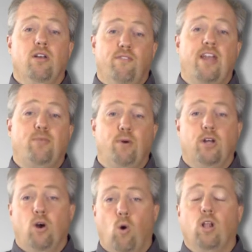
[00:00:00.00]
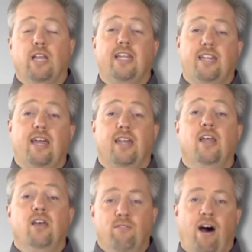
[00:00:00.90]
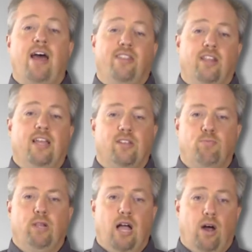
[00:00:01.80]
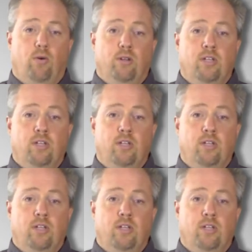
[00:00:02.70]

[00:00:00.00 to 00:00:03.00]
Facebook, or LinkedIn via the links below.